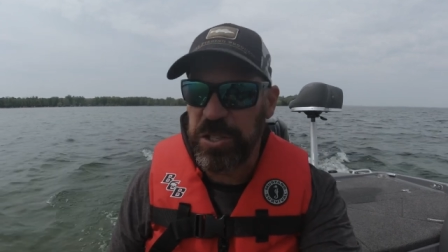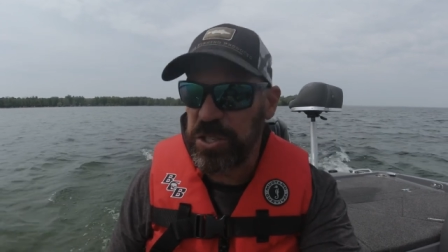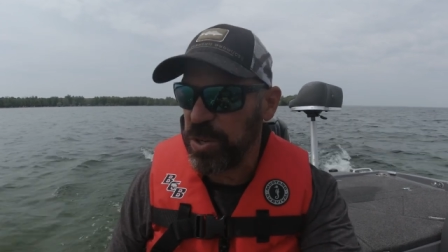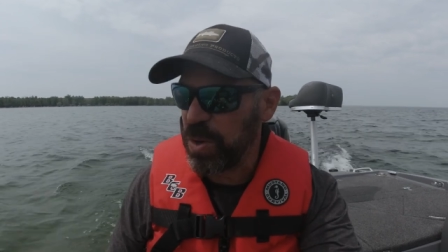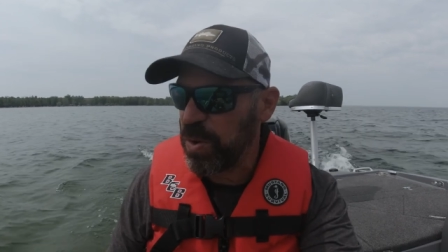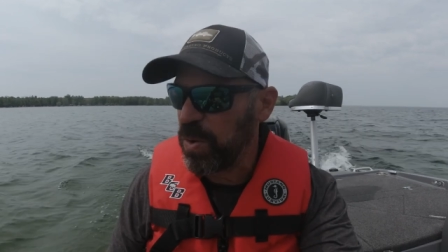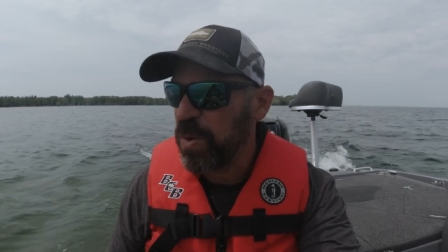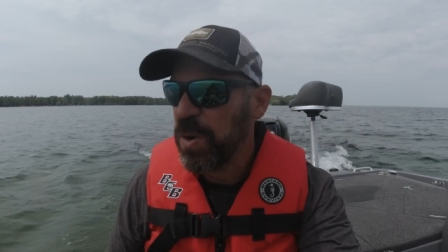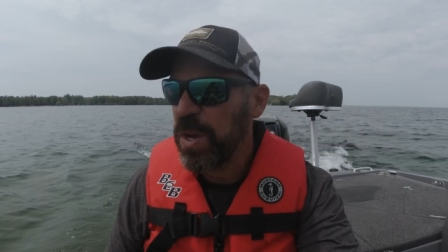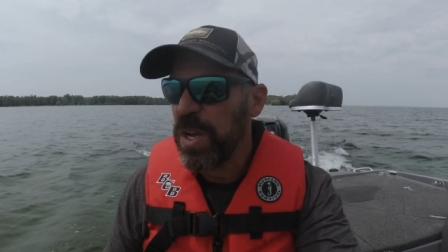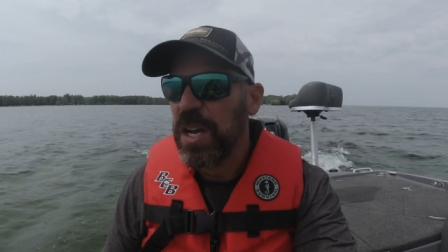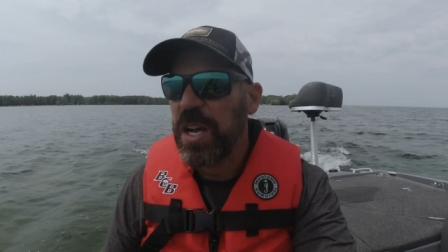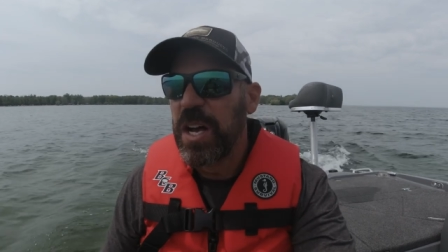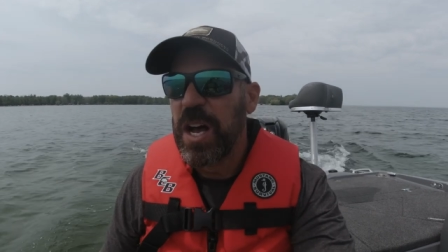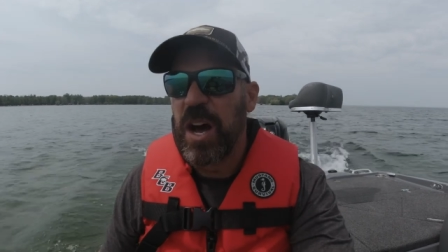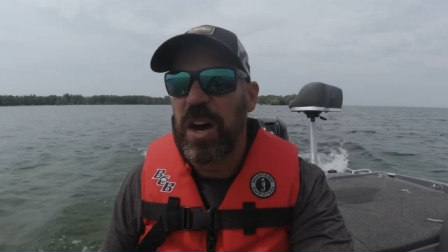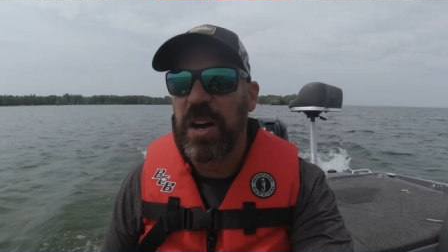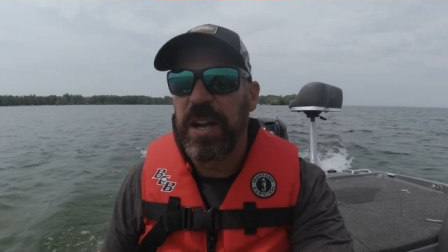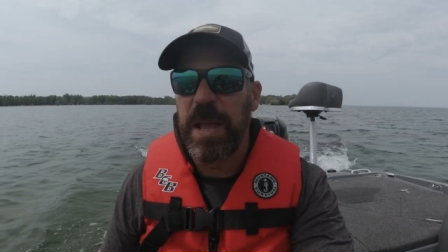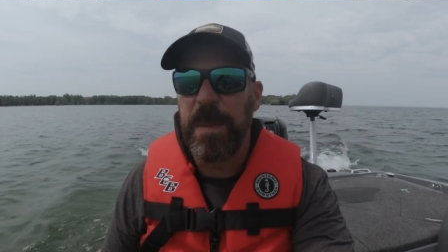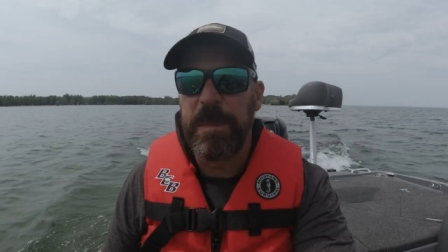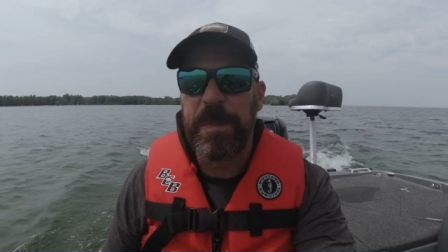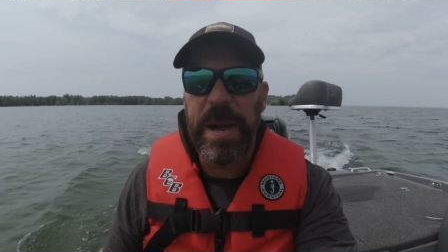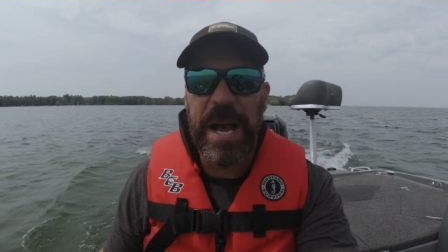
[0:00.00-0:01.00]
So
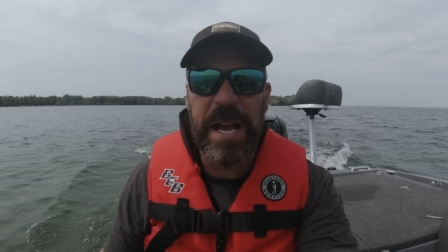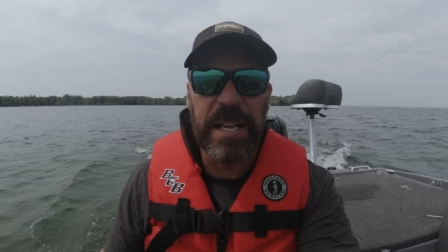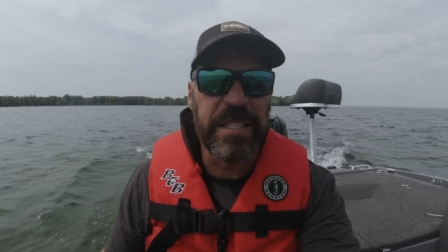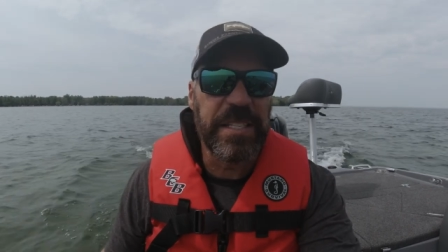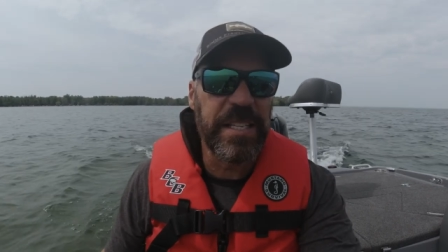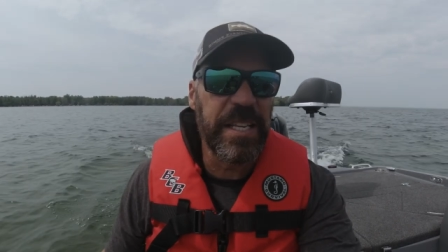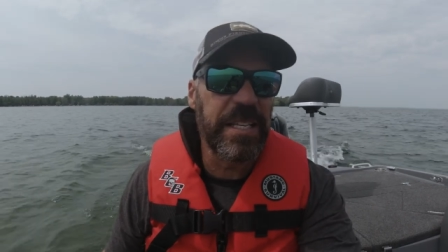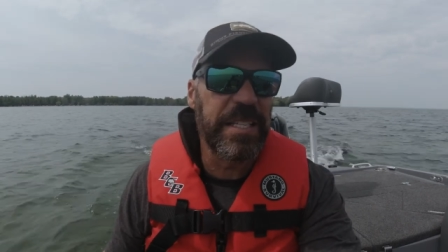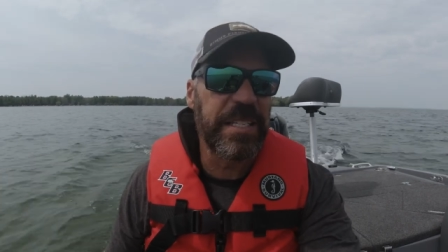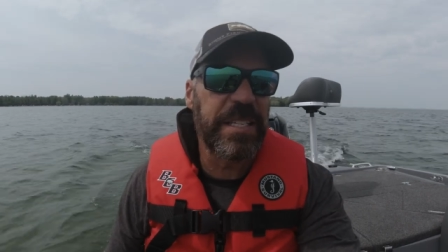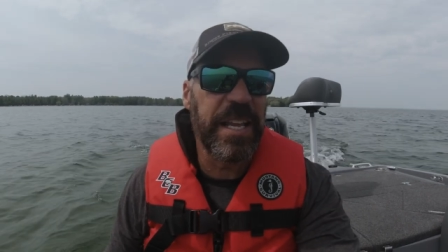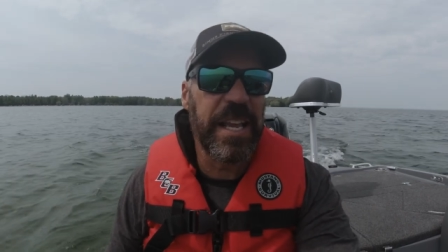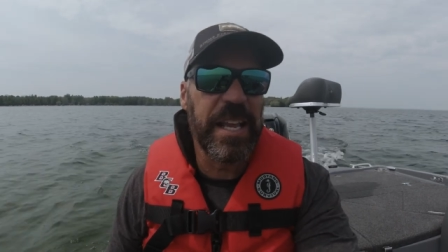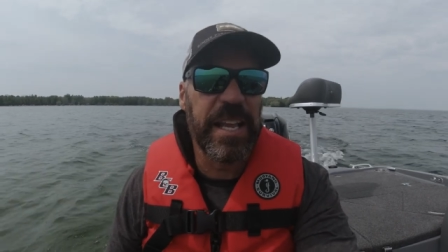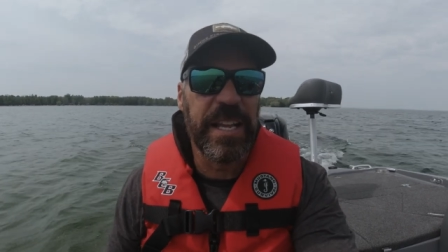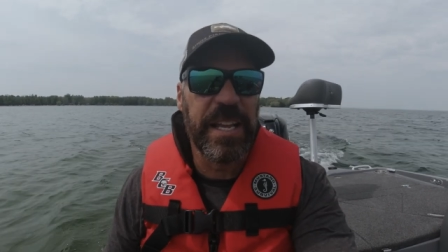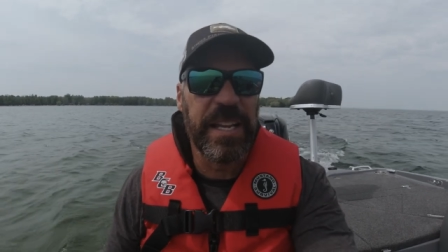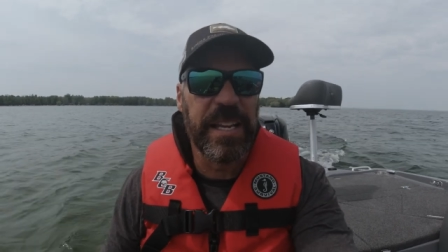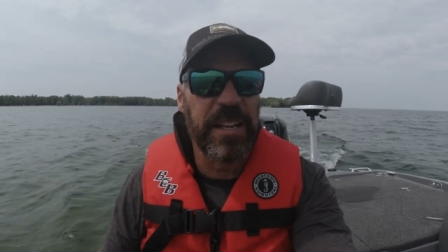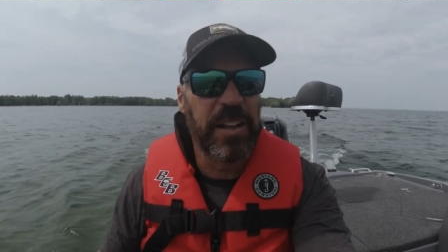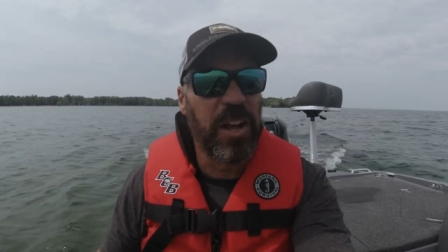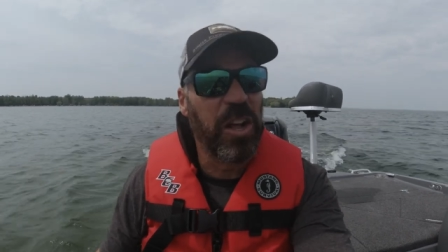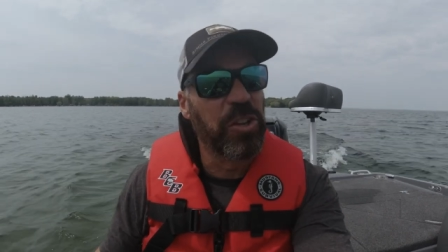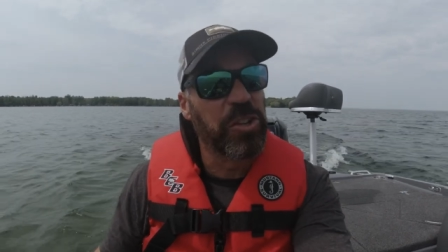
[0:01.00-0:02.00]
I'll get past this
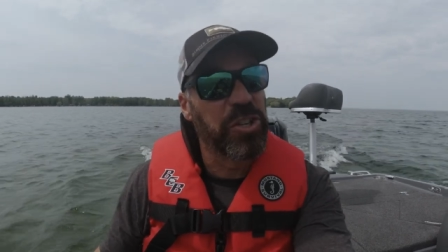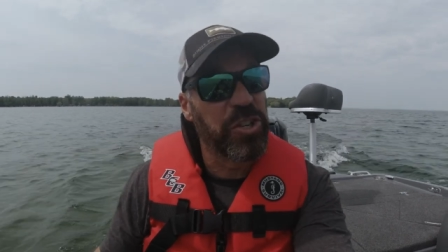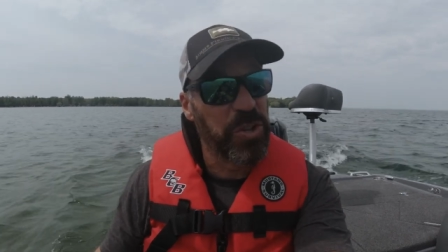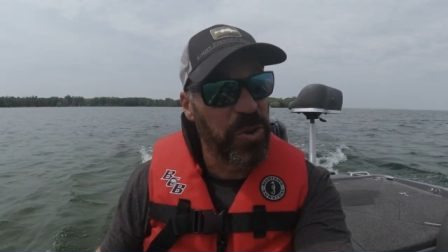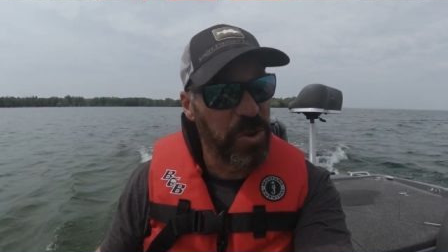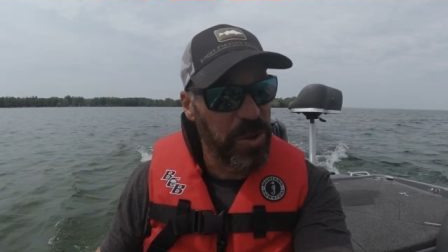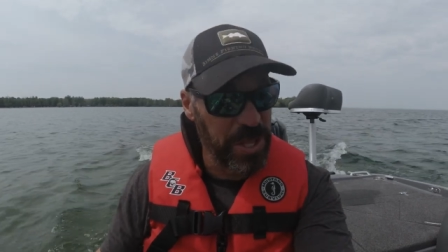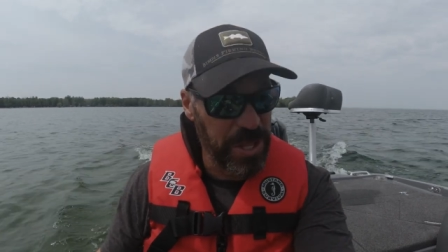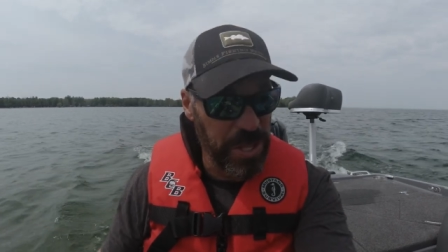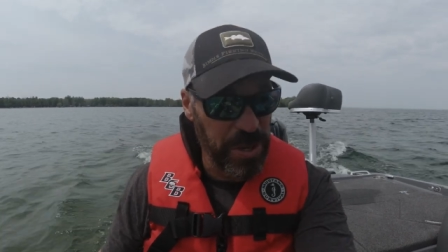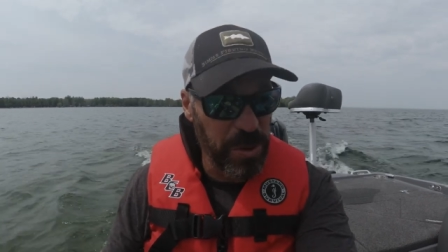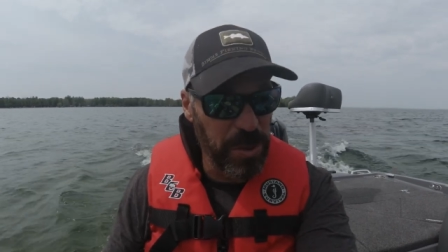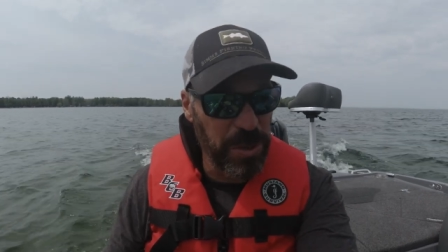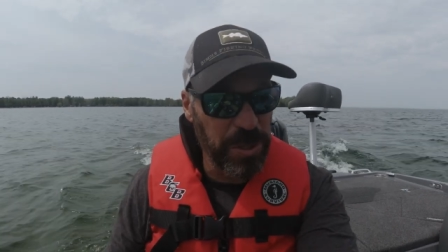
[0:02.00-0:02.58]
and I'll show you the